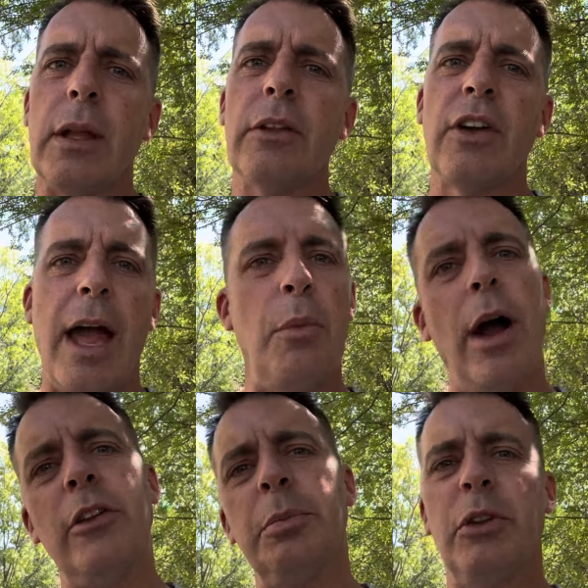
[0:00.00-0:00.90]
time
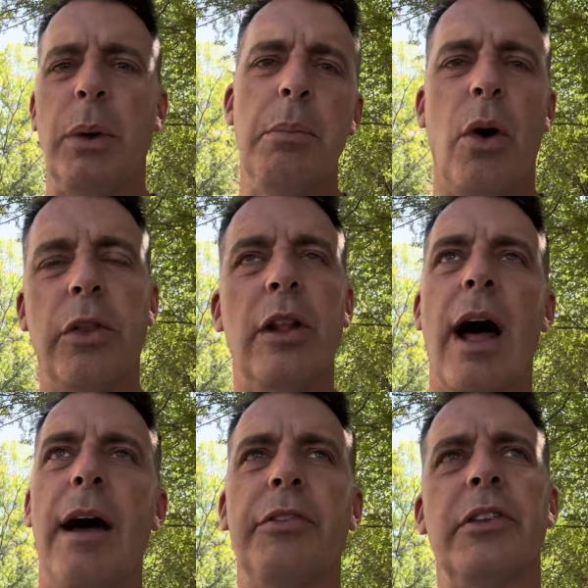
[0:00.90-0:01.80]
wise between both
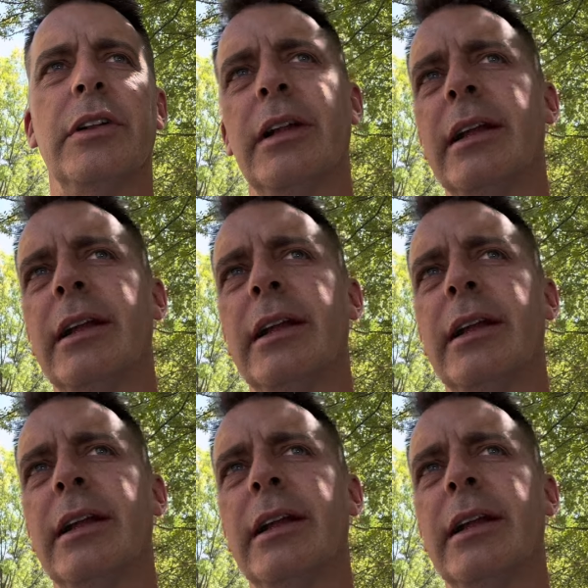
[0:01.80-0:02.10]
lofts and,